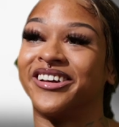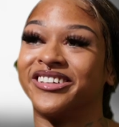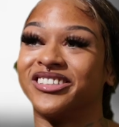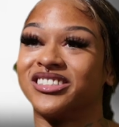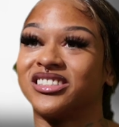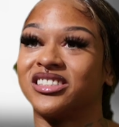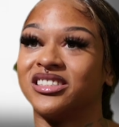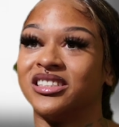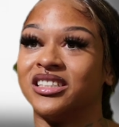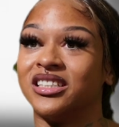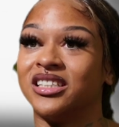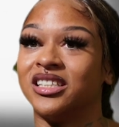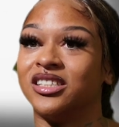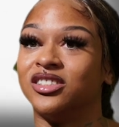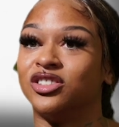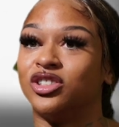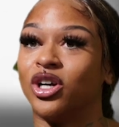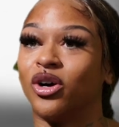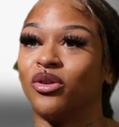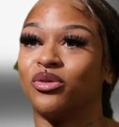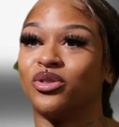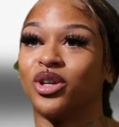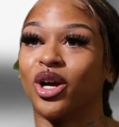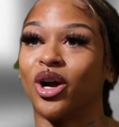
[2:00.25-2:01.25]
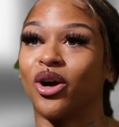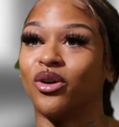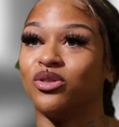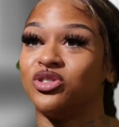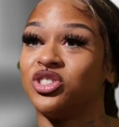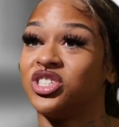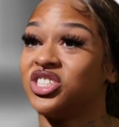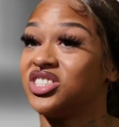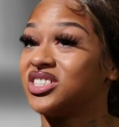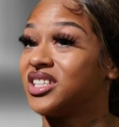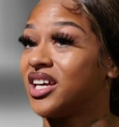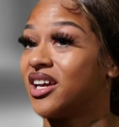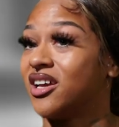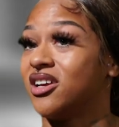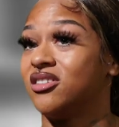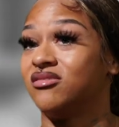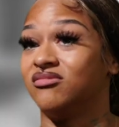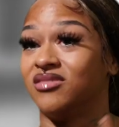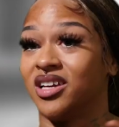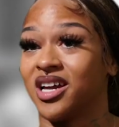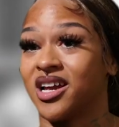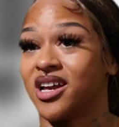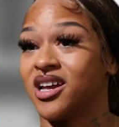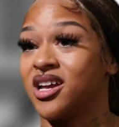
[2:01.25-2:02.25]
honestly don't know. She said
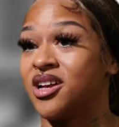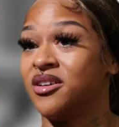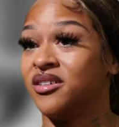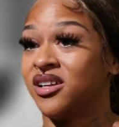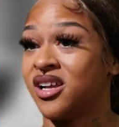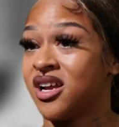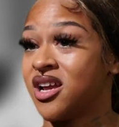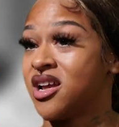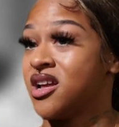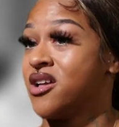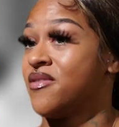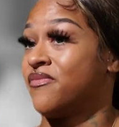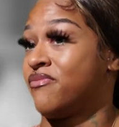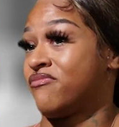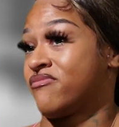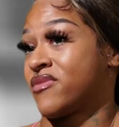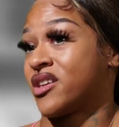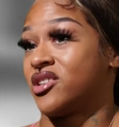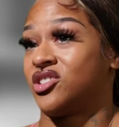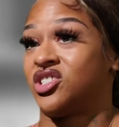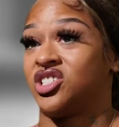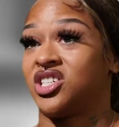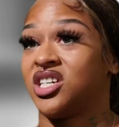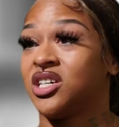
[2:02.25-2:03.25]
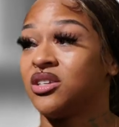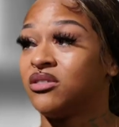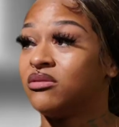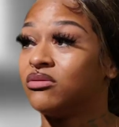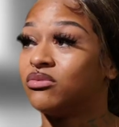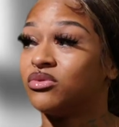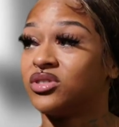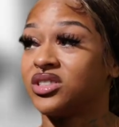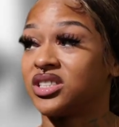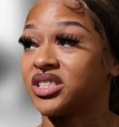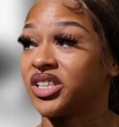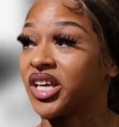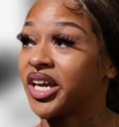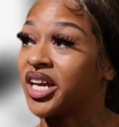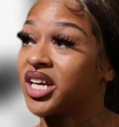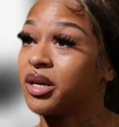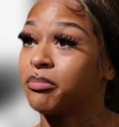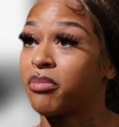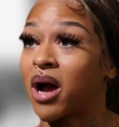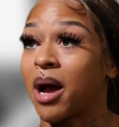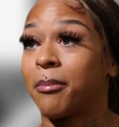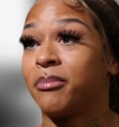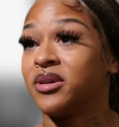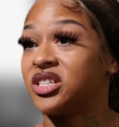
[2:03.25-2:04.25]
that she was
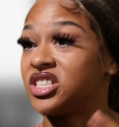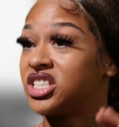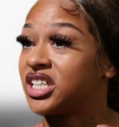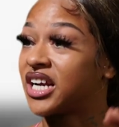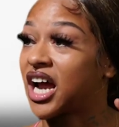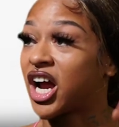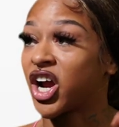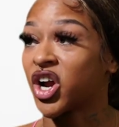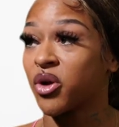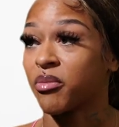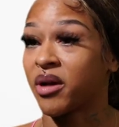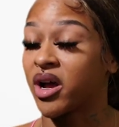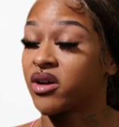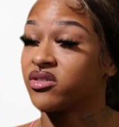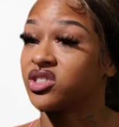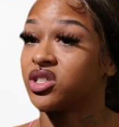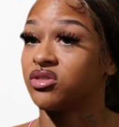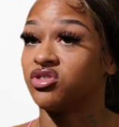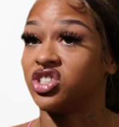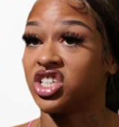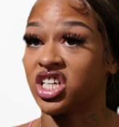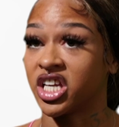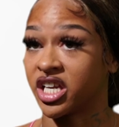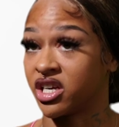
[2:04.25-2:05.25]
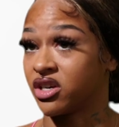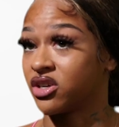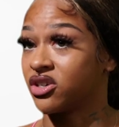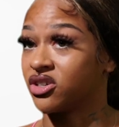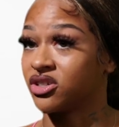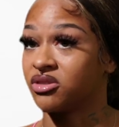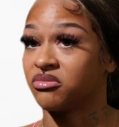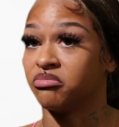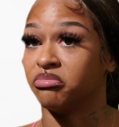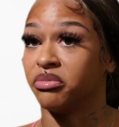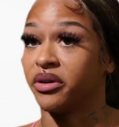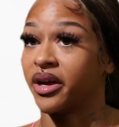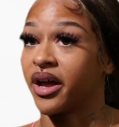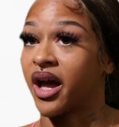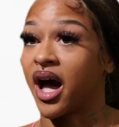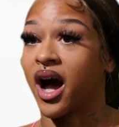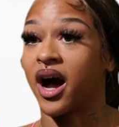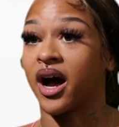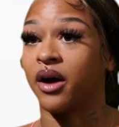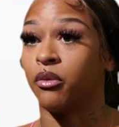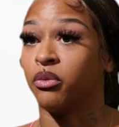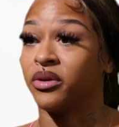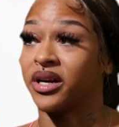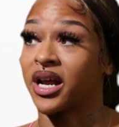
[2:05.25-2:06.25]
popping shit out her mouth, so she hit her,
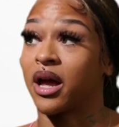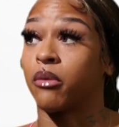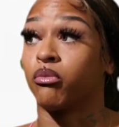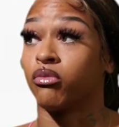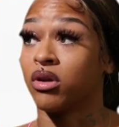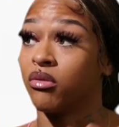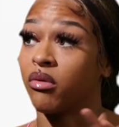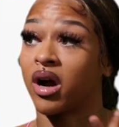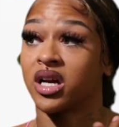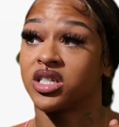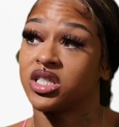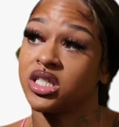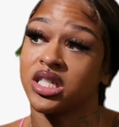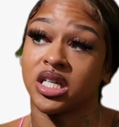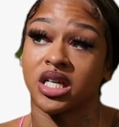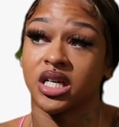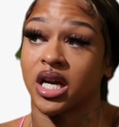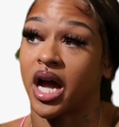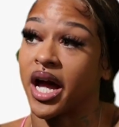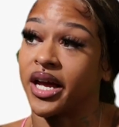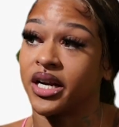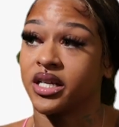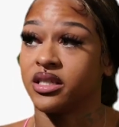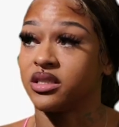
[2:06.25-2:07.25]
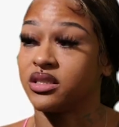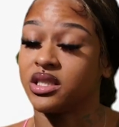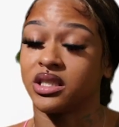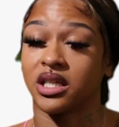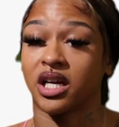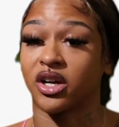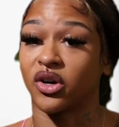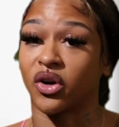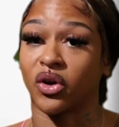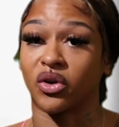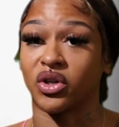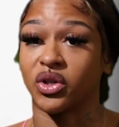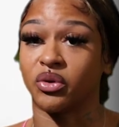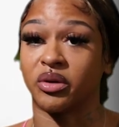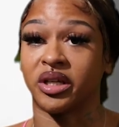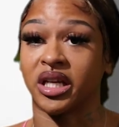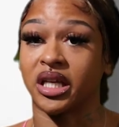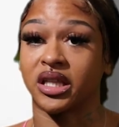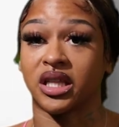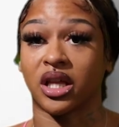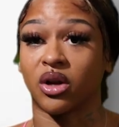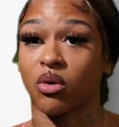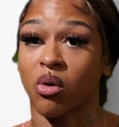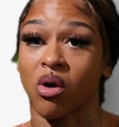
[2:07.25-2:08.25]
but when I'm rewatching it, I didn't see that girl do
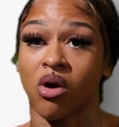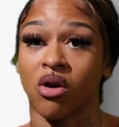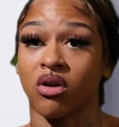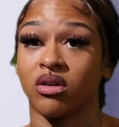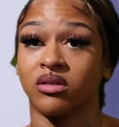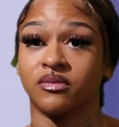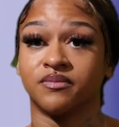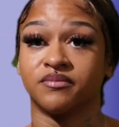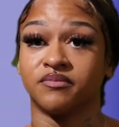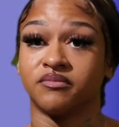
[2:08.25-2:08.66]
anything wrong.